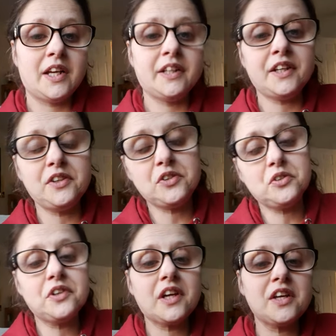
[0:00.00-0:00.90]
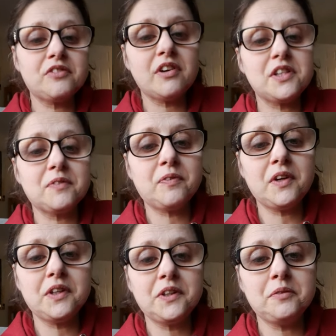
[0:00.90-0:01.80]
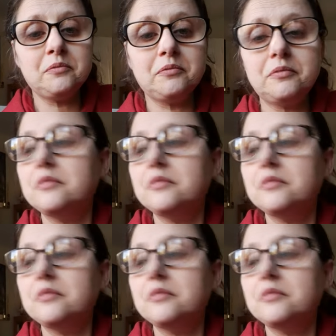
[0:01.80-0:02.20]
And then this other cat tries to follow him.